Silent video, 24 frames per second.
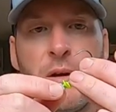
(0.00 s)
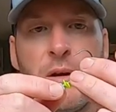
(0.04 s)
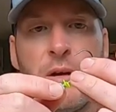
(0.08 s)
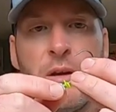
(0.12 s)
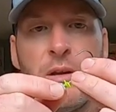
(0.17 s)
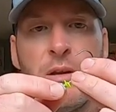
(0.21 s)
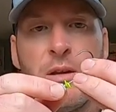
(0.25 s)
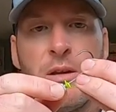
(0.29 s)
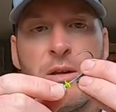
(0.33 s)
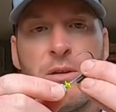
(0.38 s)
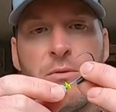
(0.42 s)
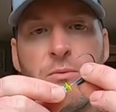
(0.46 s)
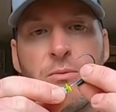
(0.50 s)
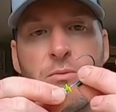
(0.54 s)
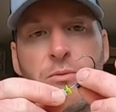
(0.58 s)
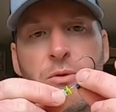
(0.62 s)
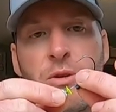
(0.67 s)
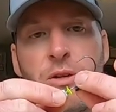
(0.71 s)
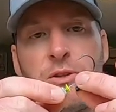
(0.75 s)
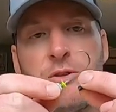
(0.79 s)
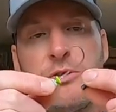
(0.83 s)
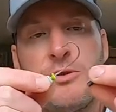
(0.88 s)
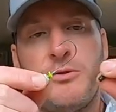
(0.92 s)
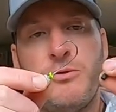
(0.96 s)
and then
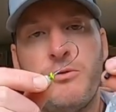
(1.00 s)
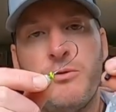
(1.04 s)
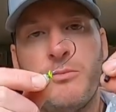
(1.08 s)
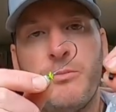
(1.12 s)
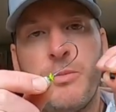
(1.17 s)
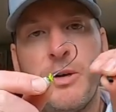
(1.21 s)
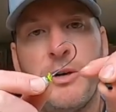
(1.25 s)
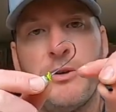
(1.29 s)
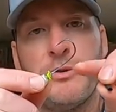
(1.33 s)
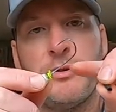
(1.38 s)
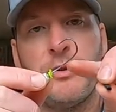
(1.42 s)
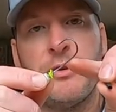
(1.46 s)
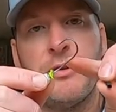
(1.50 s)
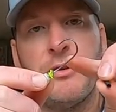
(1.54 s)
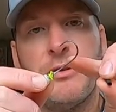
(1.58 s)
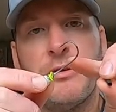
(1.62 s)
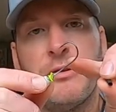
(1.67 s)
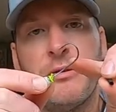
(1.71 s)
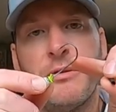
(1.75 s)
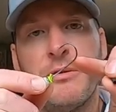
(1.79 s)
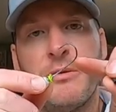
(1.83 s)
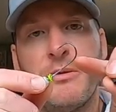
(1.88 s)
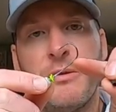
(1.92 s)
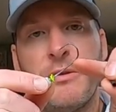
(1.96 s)
reach to about
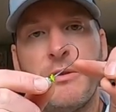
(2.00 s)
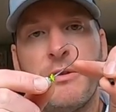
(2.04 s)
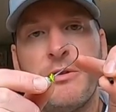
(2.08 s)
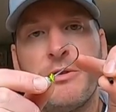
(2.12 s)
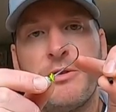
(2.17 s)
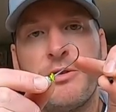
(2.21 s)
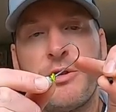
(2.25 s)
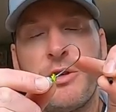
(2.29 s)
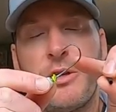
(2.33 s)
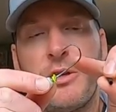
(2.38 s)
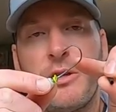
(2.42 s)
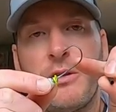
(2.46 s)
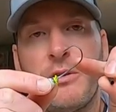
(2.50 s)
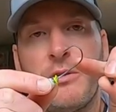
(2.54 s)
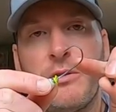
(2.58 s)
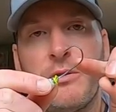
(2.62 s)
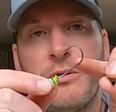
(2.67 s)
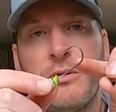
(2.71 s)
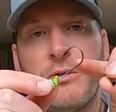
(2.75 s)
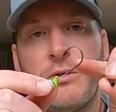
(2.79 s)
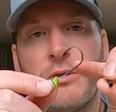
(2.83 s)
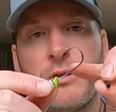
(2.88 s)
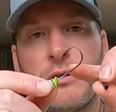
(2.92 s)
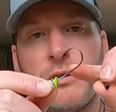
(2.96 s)
the shank of
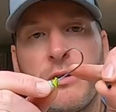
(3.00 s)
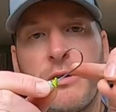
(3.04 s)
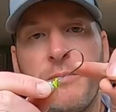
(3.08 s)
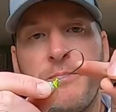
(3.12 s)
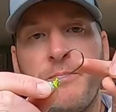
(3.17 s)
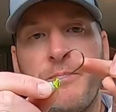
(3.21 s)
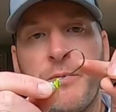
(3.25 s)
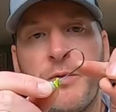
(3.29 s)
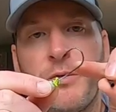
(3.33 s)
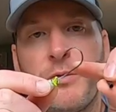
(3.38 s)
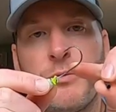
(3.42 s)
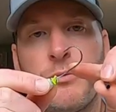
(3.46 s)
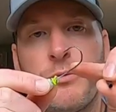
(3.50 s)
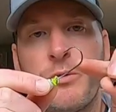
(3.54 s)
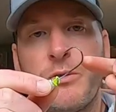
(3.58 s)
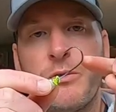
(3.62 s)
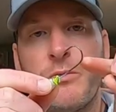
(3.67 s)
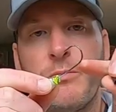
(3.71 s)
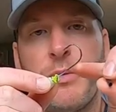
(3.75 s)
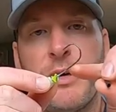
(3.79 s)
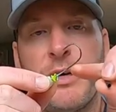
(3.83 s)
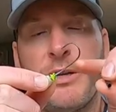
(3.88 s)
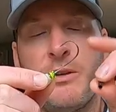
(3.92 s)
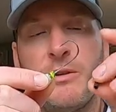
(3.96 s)
the hook, or where
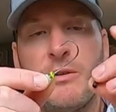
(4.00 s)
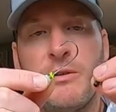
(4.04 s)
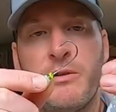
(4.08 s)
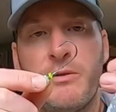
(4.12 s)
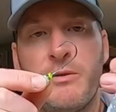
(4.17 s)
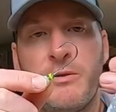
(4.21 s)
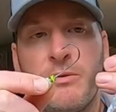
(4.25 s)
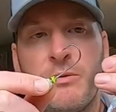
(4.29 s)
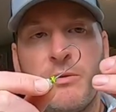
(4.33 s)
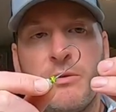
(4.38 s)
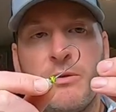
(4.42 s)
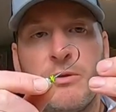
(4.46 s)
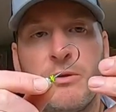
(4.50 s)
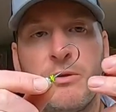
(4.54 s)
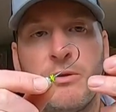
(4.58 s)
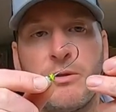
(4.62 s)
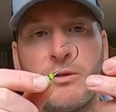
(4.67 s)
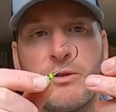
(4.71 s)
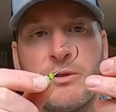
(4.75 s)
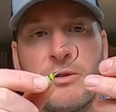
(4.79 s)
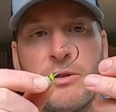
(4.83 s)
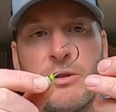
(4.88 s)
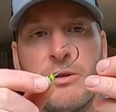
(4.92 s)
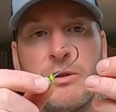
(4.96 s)
the bend in the
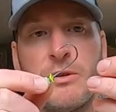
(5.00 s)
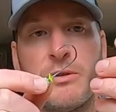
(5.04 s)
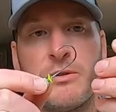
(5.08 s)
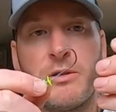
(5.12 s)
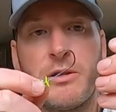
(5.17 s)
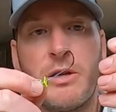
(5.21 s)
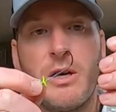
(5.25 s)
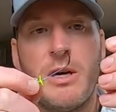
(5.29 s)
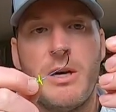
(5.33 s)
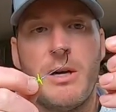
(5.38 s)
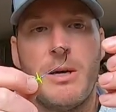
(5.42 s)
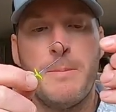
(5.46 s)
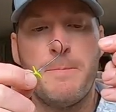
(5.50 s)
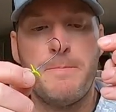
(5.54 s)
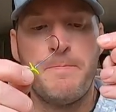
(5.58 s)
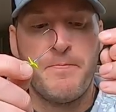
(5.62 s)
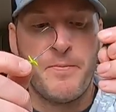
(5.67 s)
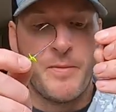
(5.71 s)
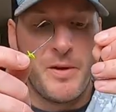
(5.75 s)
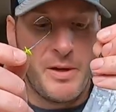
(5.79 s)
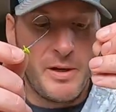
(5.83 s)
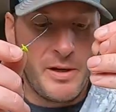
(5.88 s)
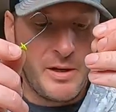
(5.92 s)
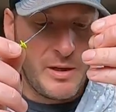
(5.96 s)
hook starts.
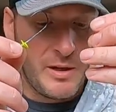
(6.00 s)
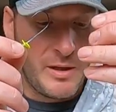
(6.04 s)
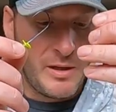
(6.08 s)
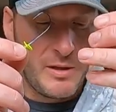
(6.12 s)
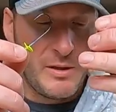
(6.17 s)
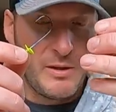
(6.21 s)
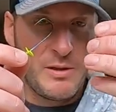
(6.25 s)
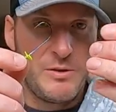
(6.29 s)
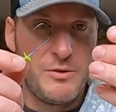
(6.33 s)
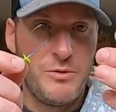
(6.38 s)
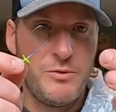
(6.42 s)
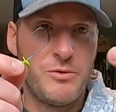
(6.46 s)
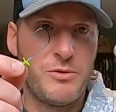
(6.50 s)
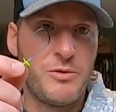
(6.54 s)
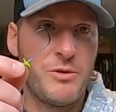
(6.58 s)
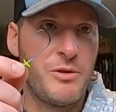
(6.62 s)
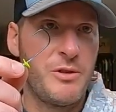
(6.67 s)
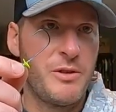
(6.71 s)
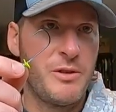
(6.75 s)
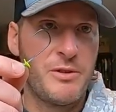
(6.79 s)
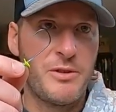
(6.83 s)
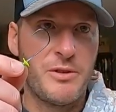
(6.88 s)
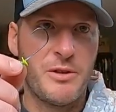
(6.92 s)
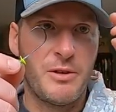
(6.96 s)
And
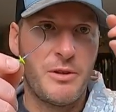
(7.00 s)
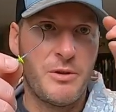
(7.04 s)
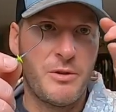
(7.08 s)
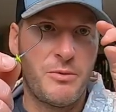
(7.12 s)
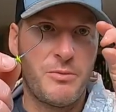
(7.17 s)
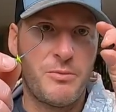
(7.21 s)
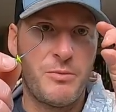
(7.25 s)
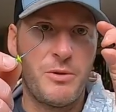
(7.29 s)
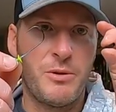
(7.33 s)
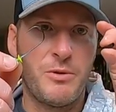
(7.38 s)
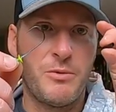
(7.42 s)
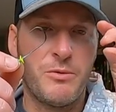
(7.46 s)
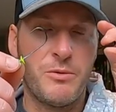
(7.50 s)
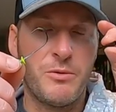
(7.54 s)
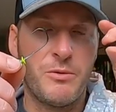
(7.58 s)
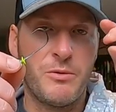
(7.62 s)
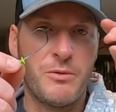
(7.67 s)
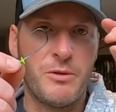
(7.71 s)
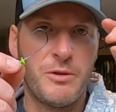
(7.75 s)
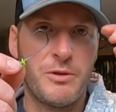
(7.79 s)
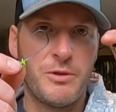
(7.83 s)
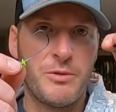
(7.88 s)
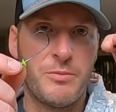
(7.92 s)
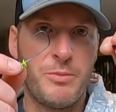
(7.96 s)
usually it's like a
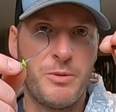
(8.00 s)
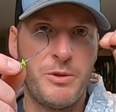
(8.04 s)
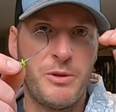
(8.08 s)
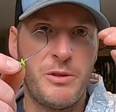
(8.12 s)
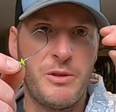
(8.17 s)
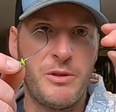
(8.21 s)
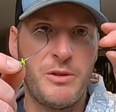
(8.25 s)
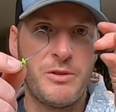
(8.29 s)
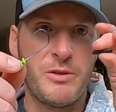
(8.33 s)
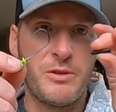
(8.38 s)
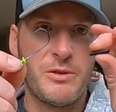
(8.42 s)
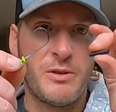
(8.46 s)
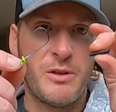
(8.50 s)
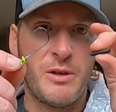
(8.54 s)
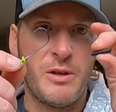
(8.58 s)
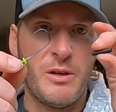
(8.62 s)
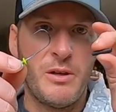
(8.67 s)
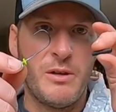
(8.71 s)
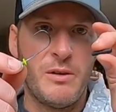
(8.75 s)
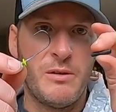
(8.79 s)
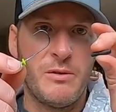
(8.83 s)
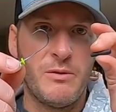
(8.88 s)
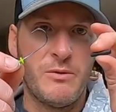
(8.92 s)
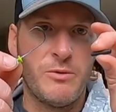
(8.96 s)
3/4 inch piece
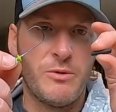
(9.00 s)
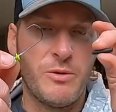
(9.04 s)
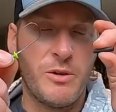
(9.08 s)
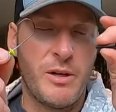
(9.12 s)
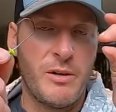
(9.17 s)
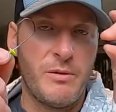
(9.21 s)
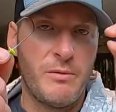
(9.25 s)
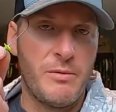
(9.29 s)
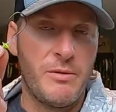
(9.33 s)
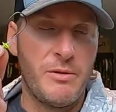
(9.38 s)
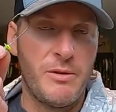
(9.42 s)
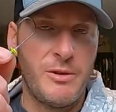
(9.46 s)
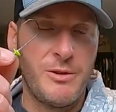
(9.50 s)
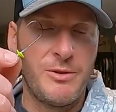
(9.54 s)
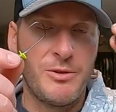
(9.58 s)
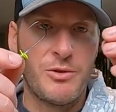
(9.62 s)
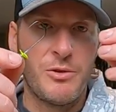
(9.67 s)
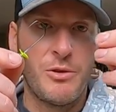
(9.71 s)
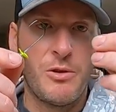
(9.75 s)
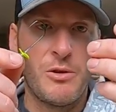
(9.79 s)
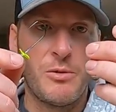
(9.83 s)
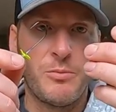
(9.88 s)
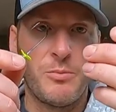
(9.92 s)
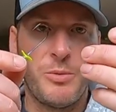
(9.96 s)
or an
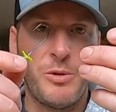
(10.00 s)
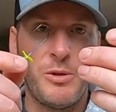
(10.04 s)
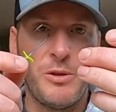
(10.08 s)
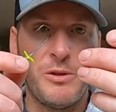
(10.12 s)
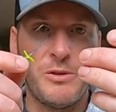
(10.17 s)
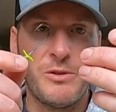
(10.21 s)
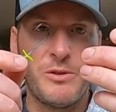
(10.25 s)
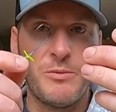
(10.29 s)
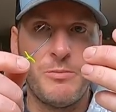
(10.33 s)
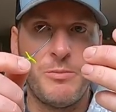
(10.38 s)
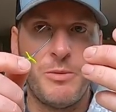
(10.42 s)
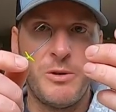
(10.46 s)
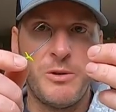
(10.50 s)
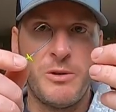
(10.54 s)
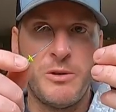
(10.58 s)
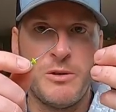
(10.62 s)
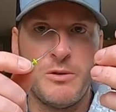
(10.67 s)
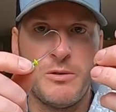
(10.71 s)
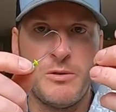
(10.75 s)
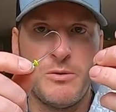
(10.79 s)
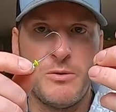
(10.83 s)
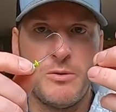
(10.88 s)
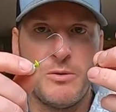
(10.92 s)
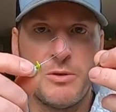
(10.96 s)
inch long piece, depending
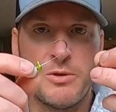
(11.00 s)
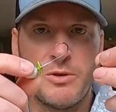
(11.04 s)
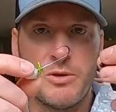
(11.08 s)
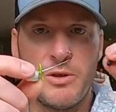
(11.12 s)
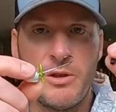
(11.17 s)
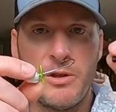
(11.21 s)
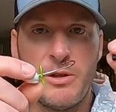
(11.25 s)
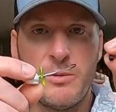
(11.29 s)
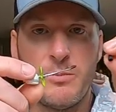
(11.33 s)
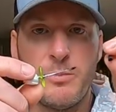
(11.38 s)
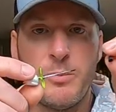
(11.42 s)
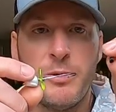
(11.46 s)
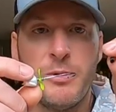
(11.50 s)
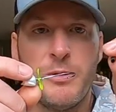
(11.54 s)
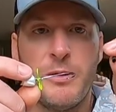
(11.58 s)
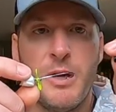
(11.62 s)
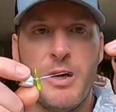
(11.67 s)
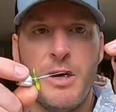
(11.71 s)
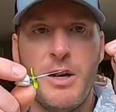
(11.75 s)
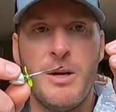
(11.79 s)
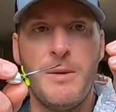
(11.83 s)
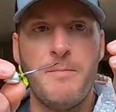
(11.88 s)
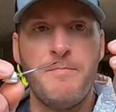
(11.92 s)
on the hook shank. But